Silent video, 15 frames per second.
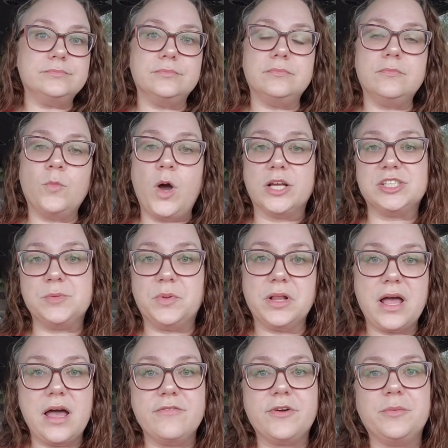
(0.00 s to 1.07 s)
washable
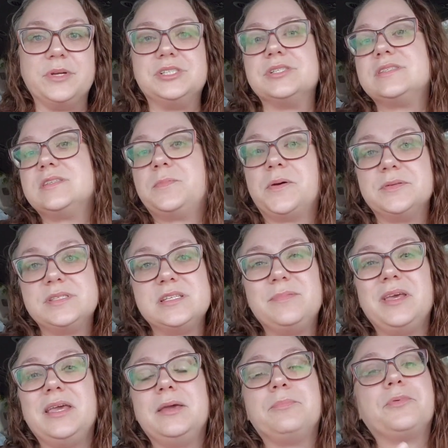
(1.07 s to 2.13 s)
cover, which is supposed to
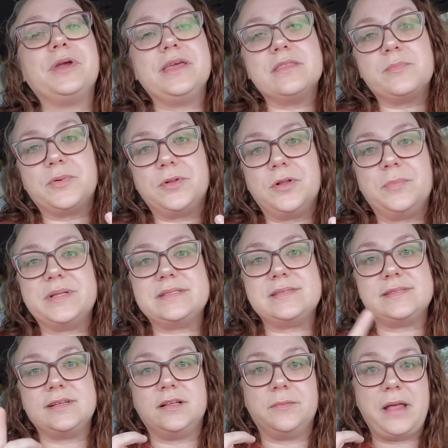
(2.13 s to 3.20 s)
be breathable but
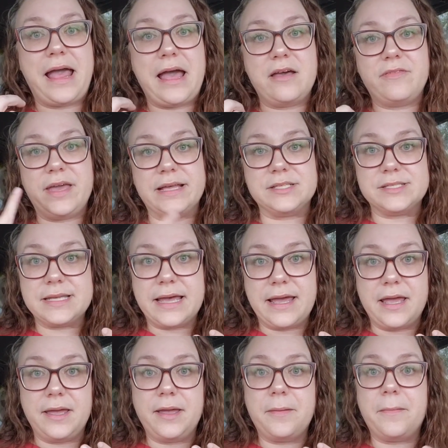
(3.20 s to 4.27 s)
still have
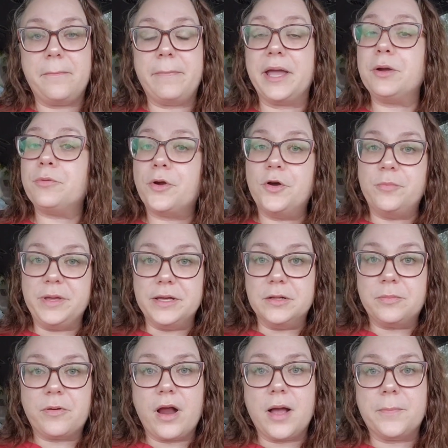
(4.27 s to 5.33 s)
antimicrobial
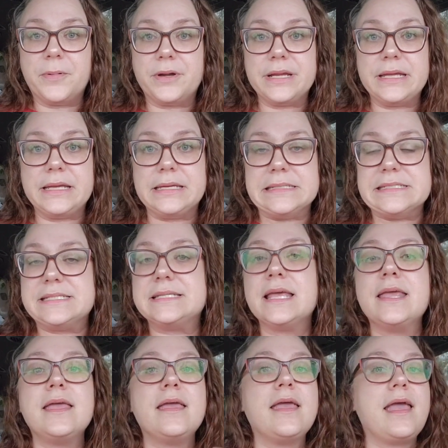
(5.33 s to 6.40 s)
properties
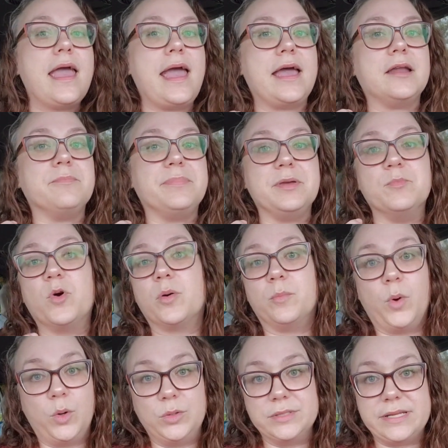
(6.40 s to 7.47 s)
and be more
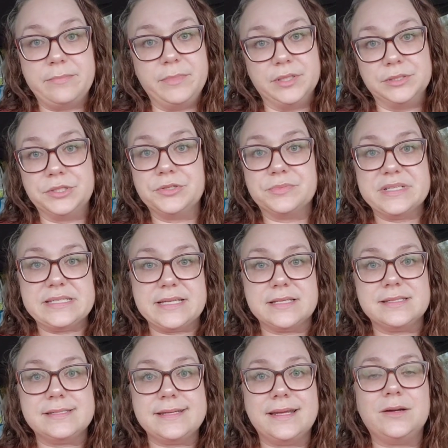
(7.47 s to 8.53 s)
mold and mildew
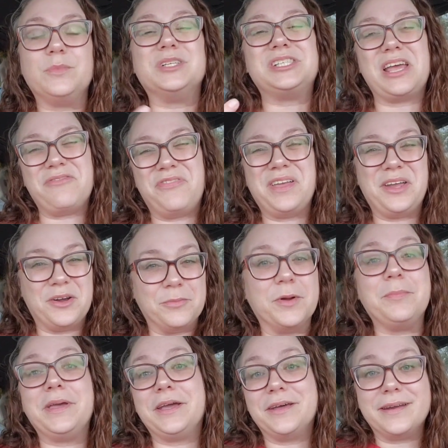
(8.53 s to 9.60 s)
resistant, which I figured would
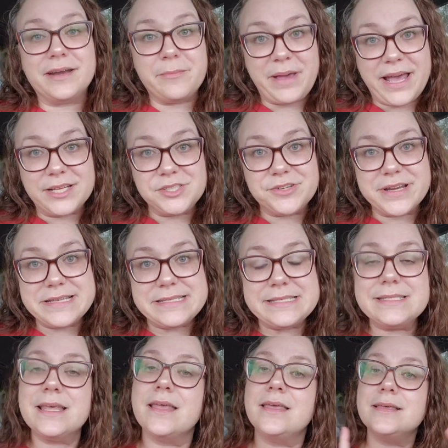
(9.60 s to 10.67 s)
be good in a mattress.
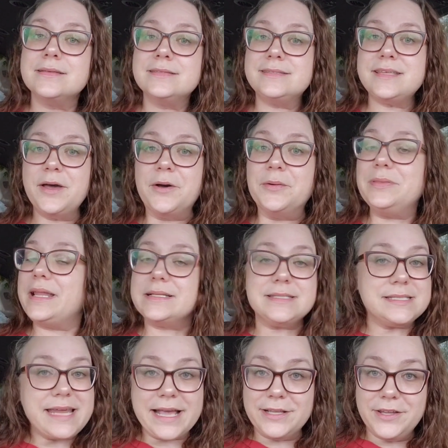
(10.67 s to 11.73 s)
So let's
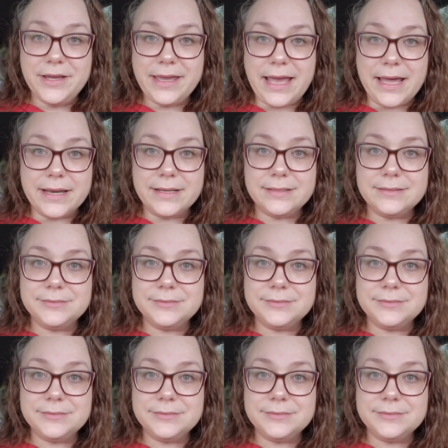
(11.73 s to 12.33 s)
take a look at it.